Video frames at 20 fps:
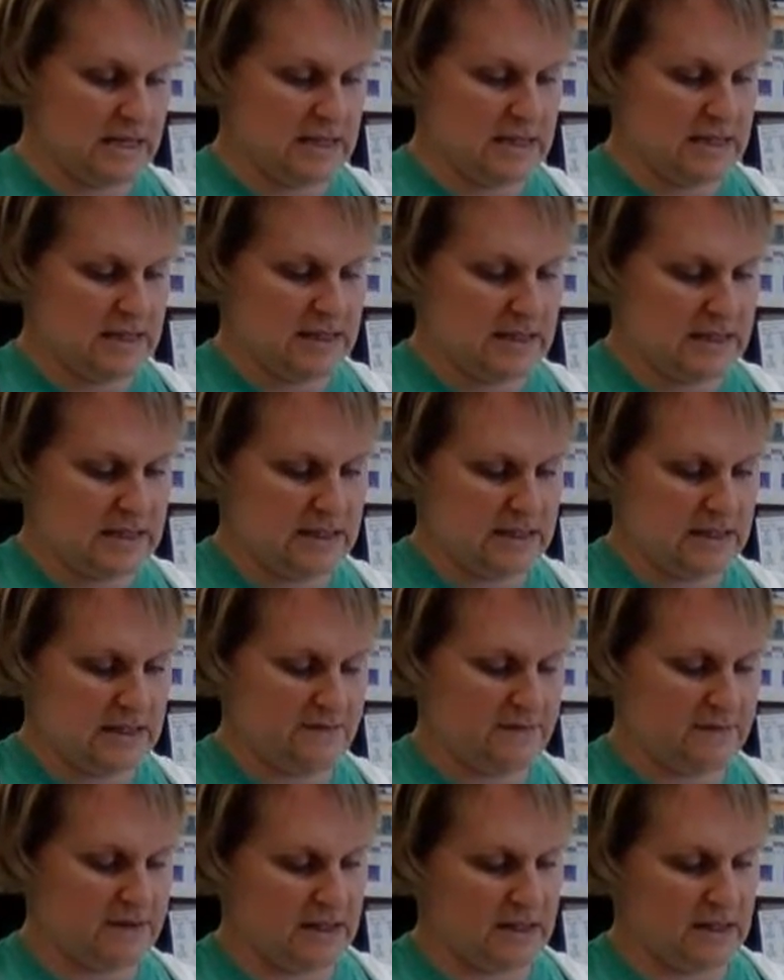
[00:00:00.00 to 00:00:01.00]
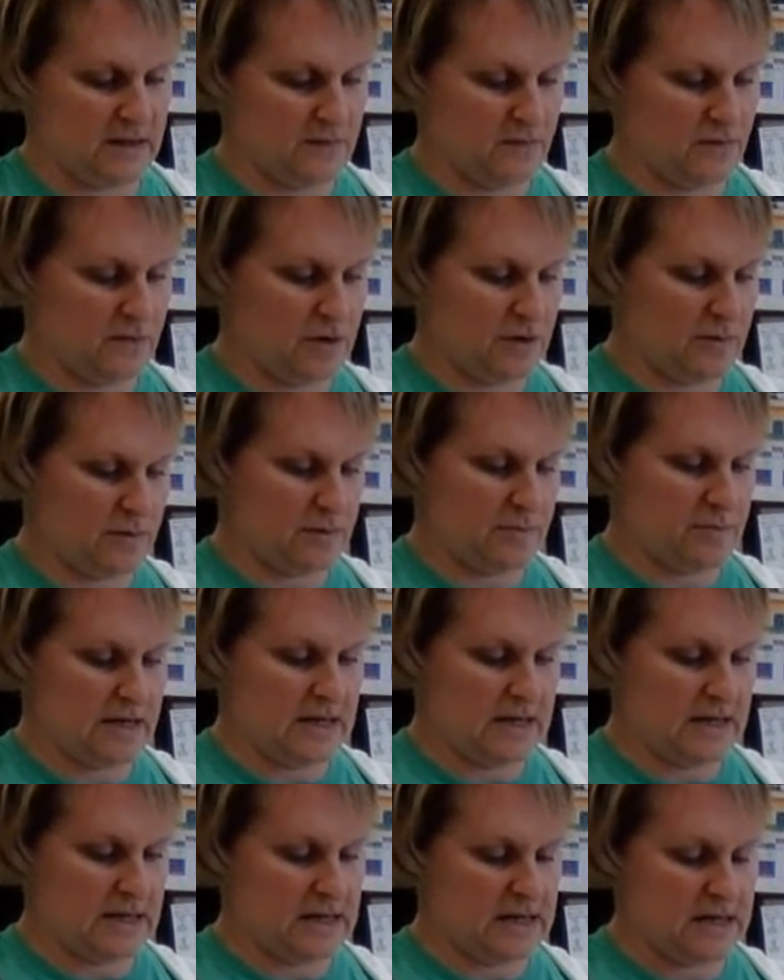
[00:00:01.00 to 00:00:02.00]
If I can rubber
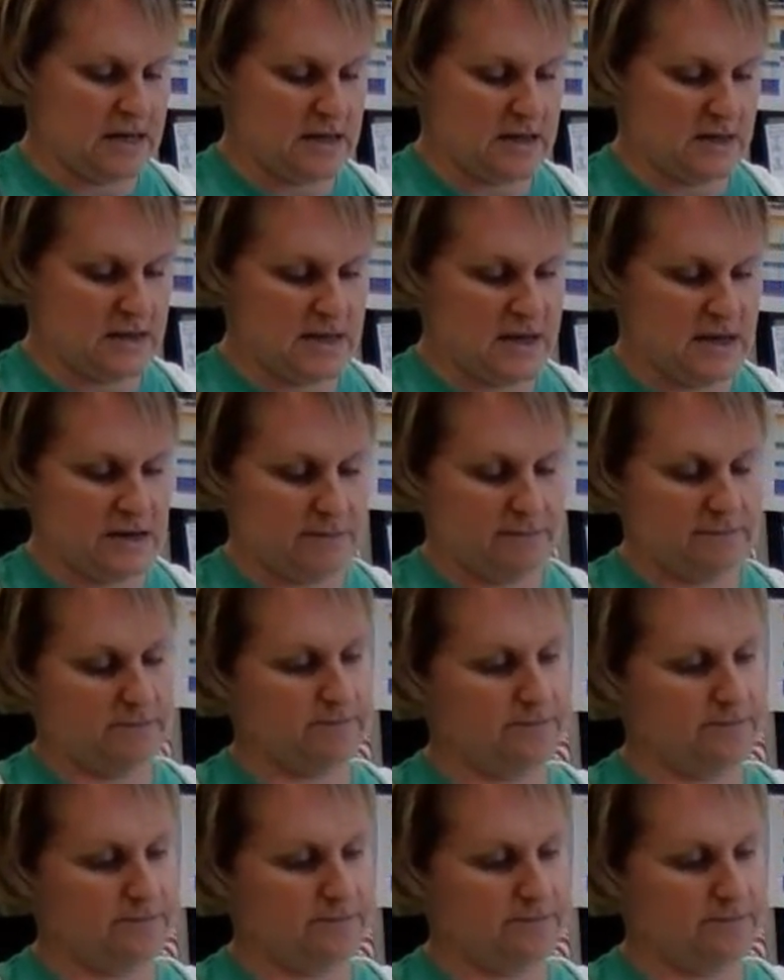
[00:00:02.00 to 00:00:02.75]
band it on there.